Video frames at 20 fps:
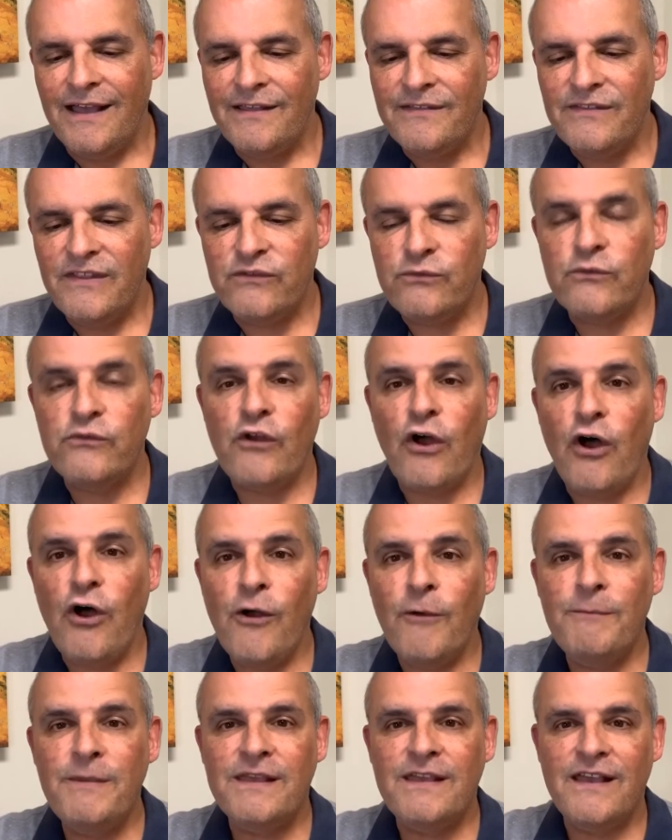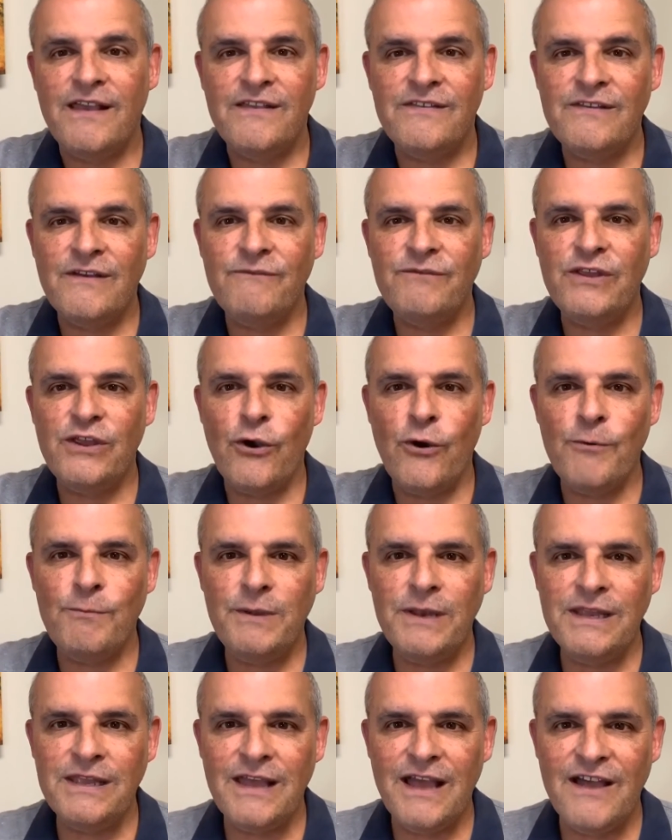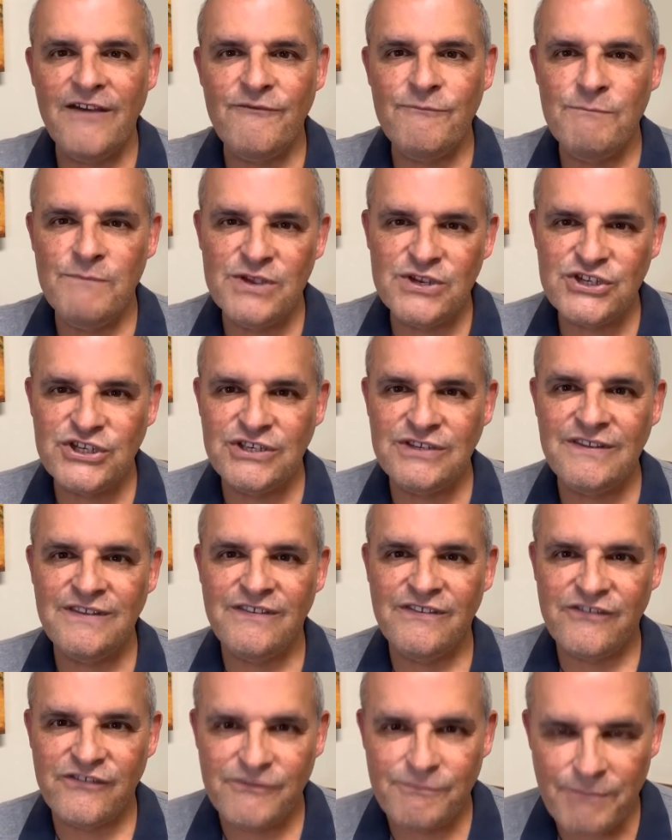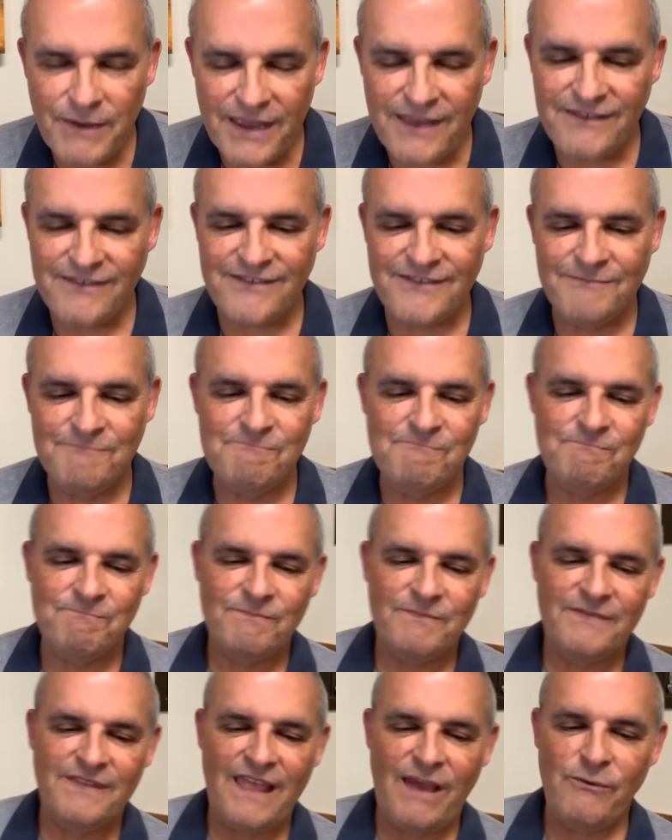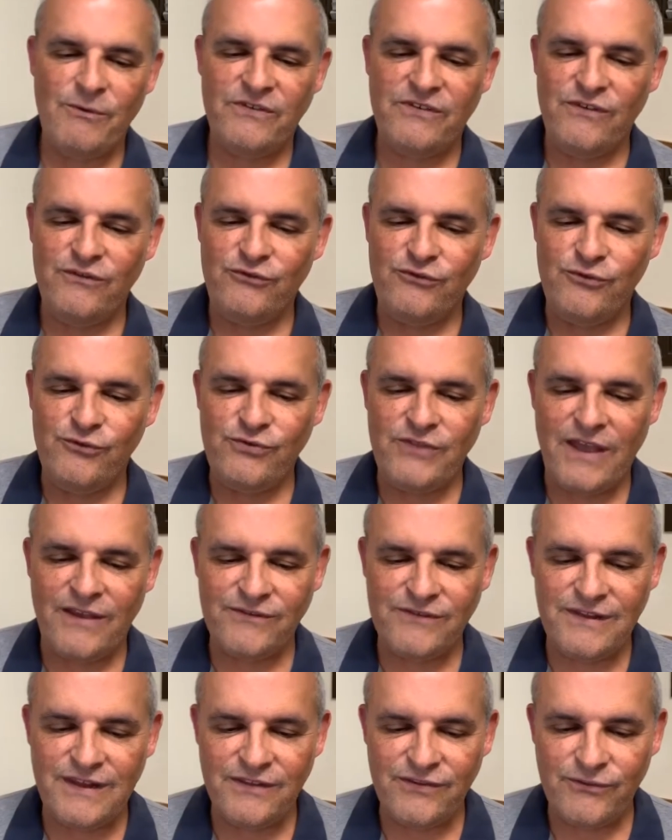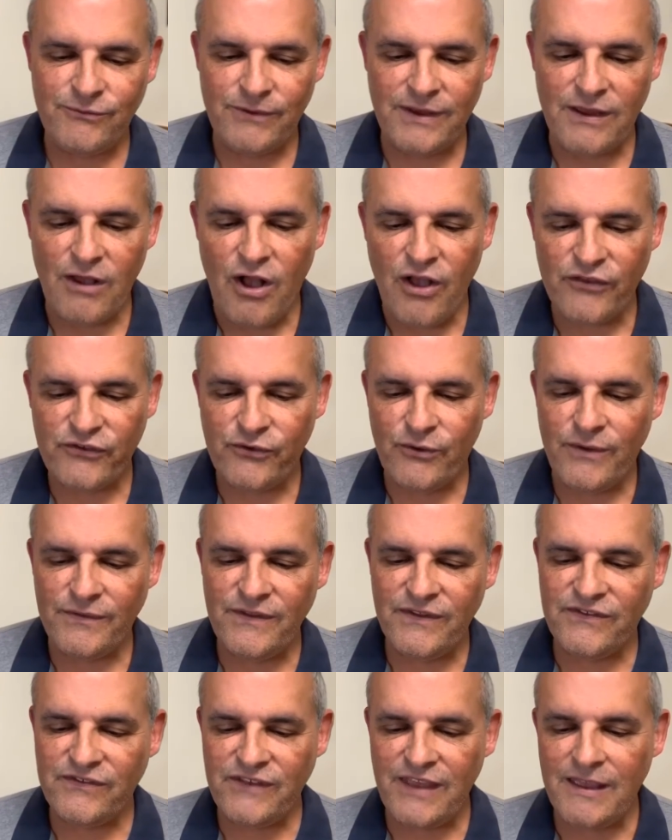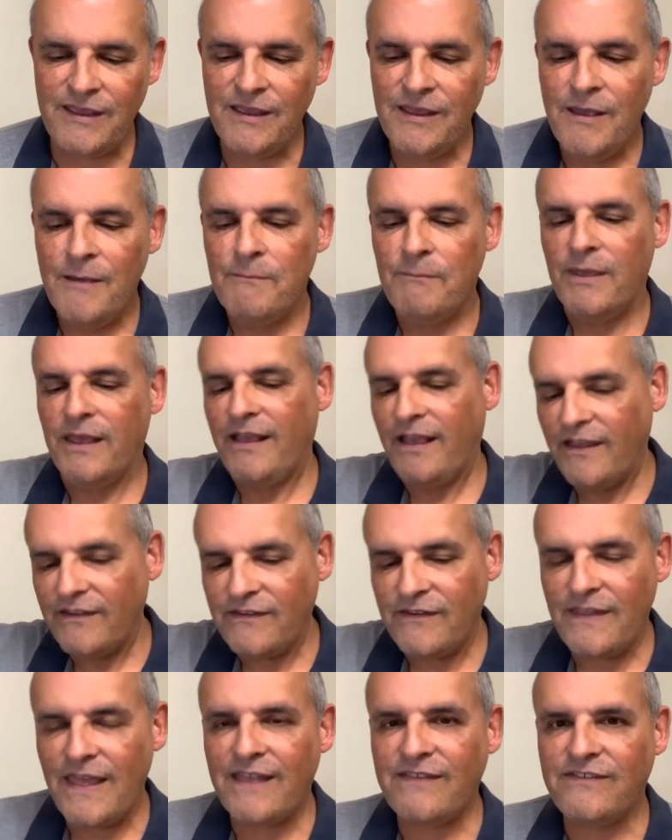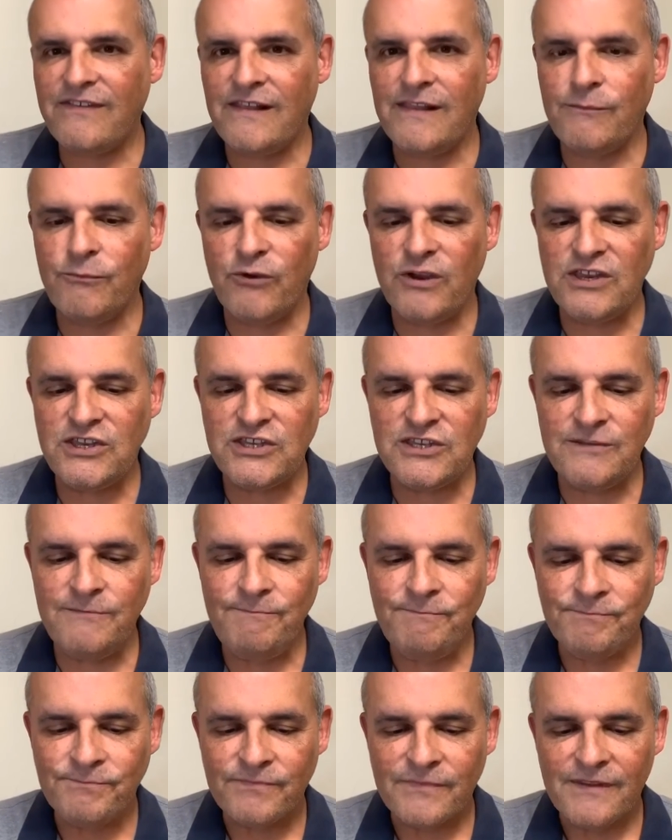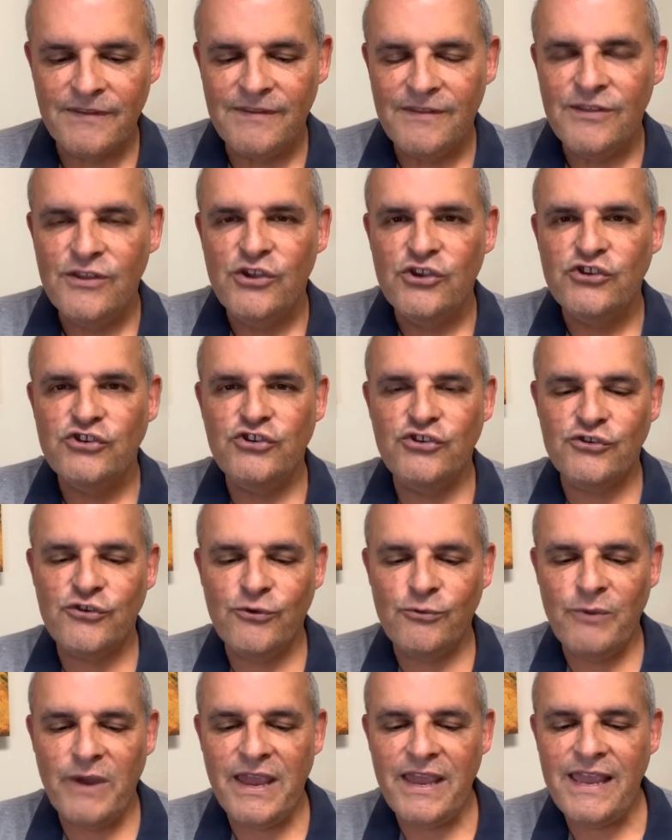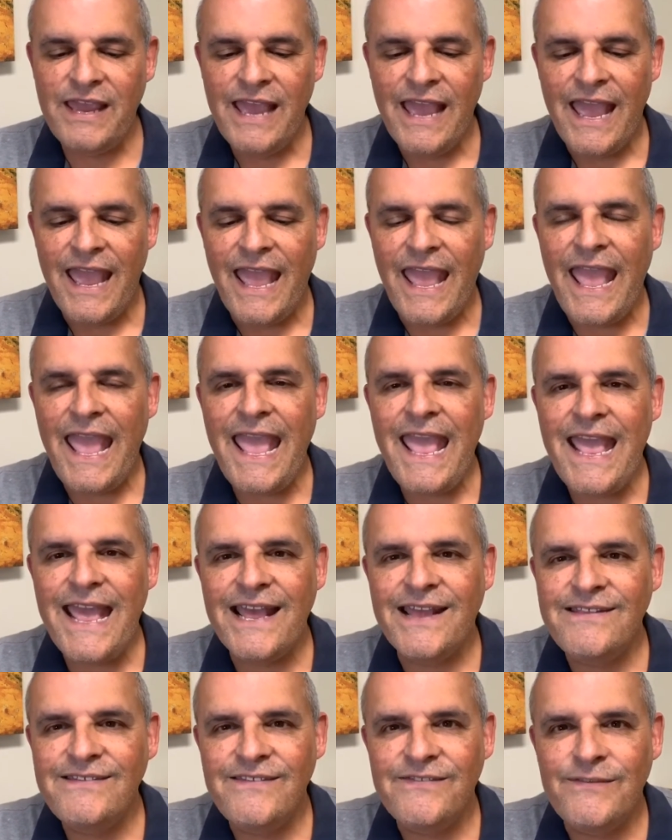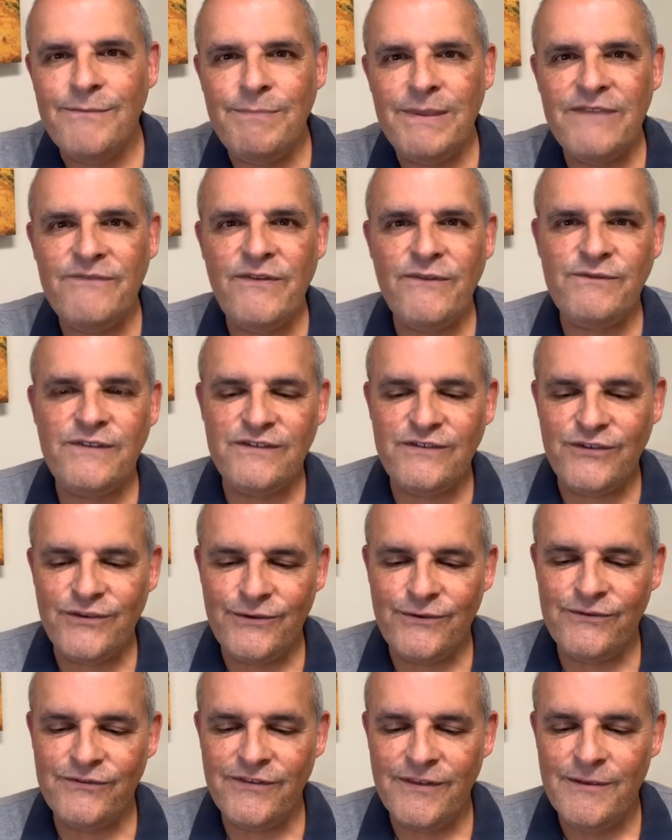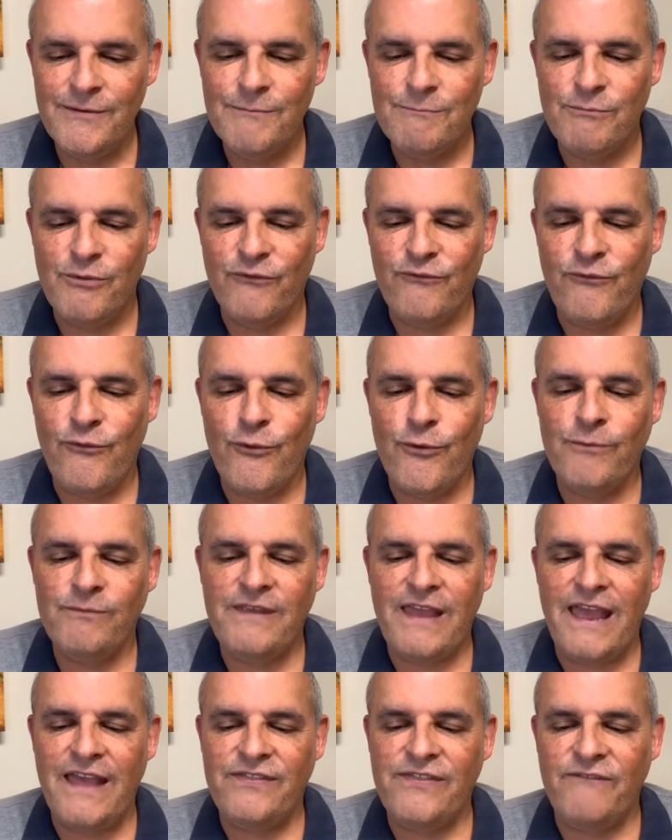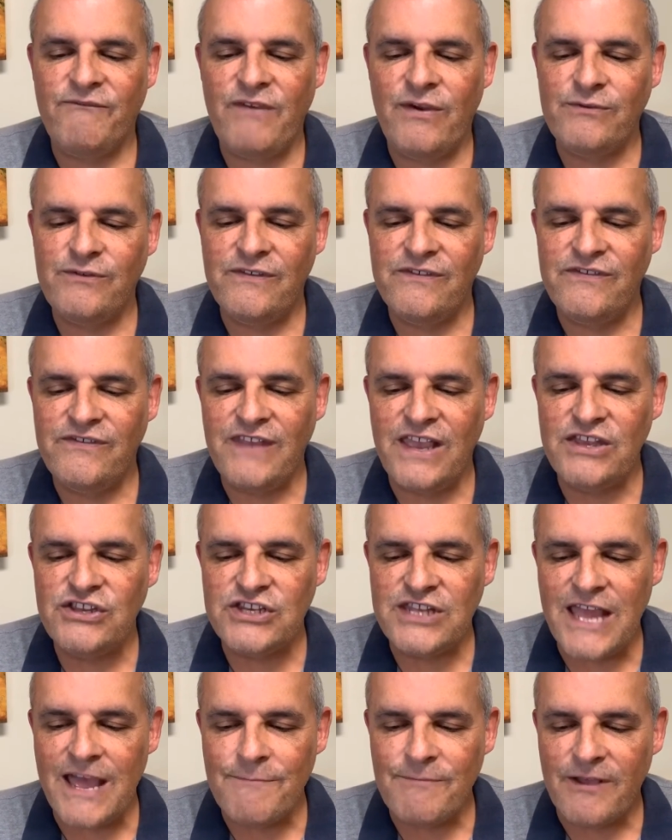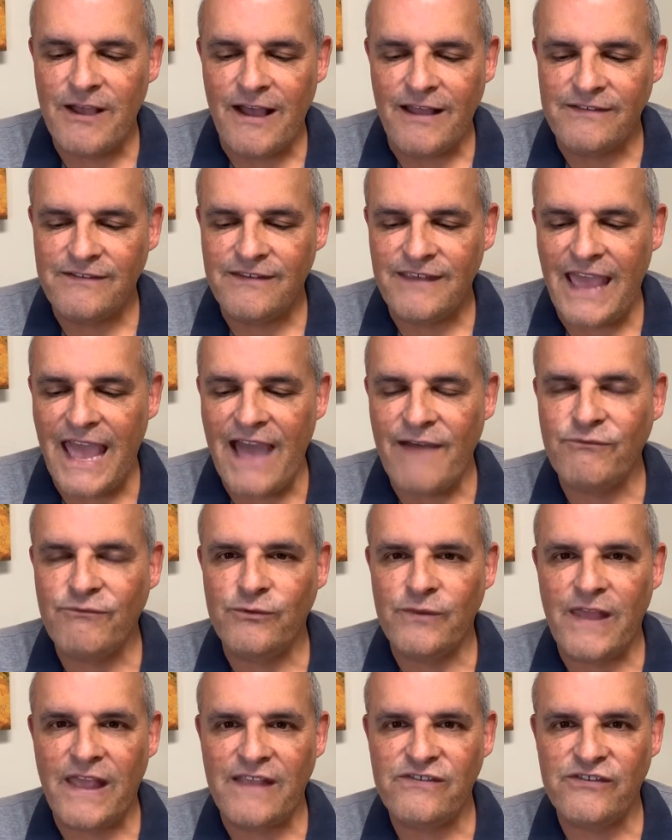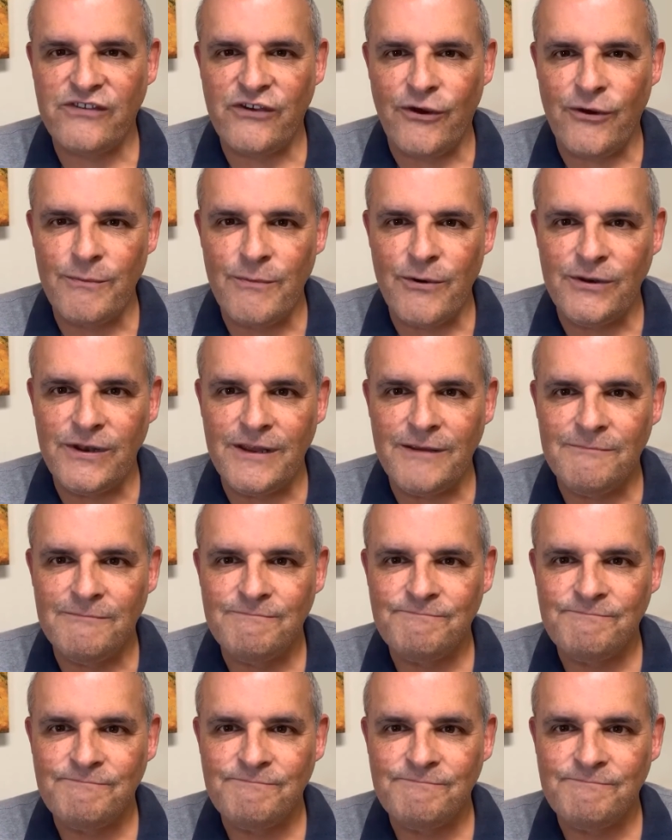This was all because of the opening of Mission Space. That was in 2003. Also on this day, because of that celebration, Sugar Ray and the B-52s performed at the Fountain Stage in Epcot after that ceremony.